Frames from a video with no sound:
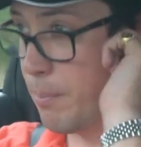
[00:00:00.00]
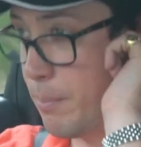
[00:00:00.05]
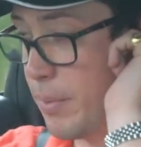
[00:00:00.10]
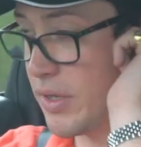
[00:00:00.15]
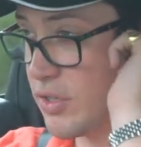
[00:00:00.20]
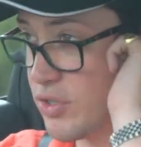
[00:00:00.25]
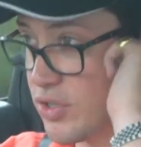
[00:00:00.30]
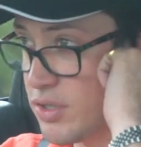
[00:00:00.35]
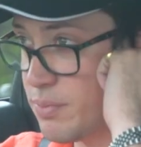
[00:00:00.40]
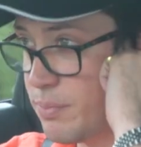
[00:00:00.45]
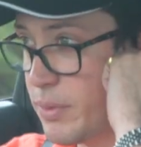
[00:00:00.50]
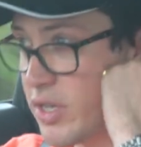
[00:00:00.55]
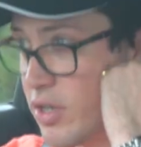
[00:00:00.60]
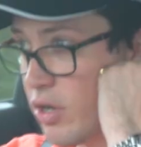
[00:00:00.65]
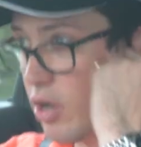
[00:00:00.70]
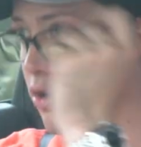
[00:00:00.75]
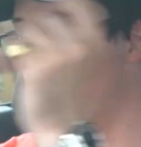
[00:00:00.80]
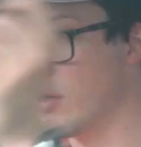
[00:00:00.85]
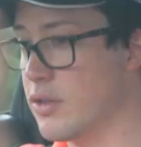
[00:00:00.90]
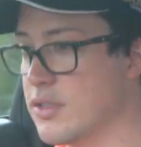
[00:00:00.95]
But just
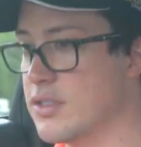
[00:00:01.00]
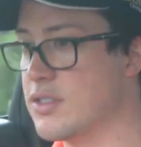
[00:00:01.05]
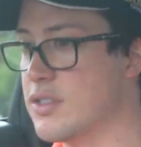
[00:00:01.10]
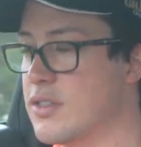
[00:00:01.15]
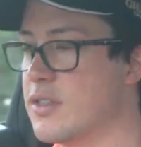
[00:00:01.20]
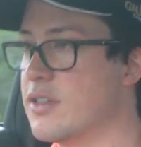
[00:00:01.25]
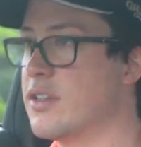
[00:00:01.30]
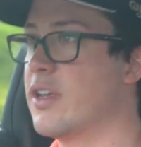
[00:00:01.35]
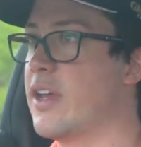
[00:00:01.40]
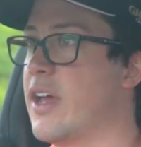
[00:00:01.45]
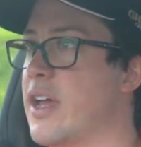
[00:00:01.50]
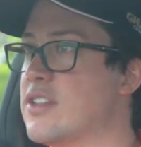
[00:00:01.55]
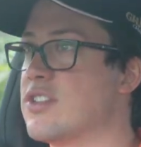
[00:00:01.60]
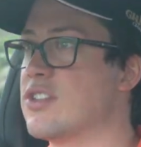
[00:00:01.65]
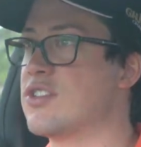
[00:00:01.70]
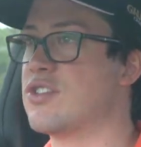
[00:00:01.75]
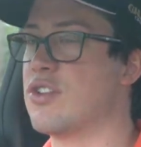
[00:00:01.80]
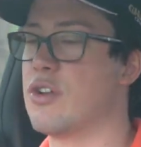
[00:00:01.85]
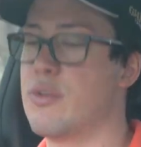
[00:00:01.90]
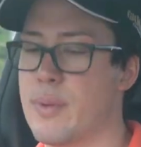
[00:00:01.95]
because it's
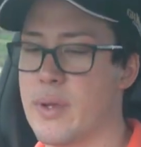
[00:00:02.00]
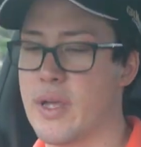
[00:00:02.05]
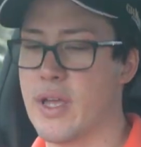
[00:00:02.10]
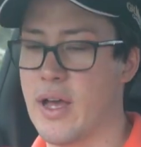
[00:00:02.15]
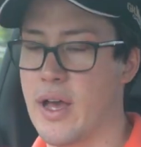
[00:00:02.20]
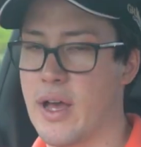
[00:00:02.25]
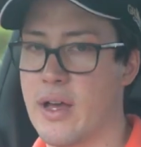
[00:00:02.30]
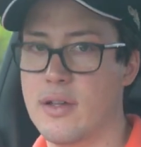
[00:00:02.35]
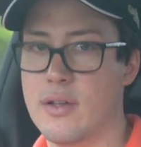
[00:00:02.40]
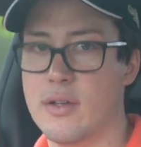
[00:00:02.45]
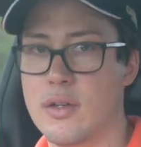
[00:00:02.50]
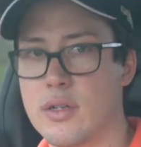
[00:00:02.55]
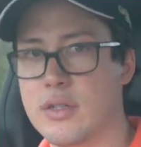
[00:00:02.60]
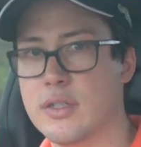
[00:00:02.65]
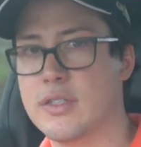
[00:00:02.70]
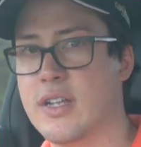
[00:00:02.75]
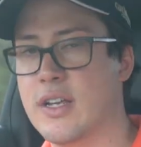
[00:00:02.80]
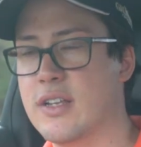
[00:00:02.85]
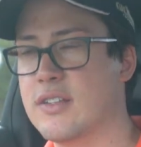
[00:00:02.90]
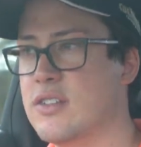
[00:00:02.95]
a supercar
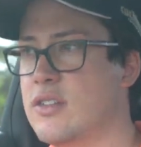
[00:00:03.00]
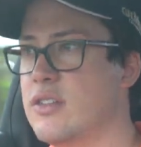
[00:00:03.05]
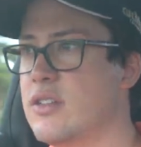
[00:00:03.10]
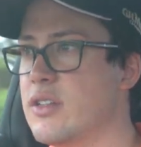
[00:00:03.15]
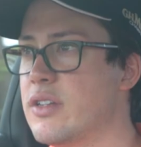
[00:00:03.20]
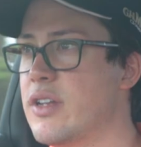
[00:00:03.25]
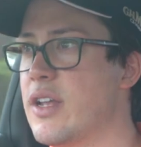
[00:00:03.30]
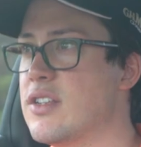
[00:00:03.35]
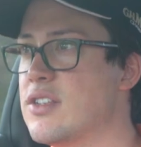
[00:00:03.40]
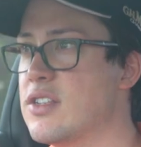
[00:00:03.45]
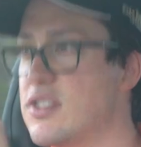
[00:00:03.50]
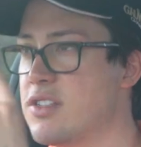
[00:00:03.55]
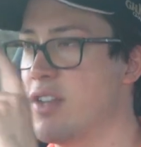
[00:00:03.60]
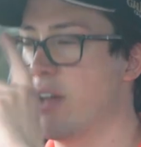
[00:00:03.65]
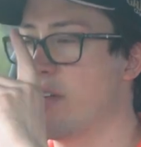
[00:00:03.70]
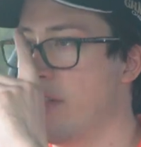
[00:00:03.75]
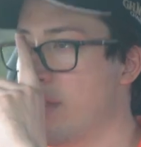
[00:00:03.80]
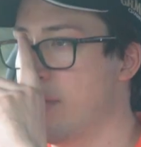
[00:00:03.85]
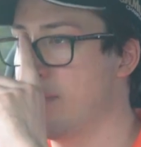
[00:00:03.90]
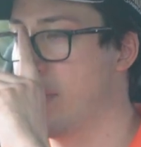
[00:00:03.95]
doesn't
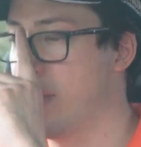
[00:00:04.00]
necessarily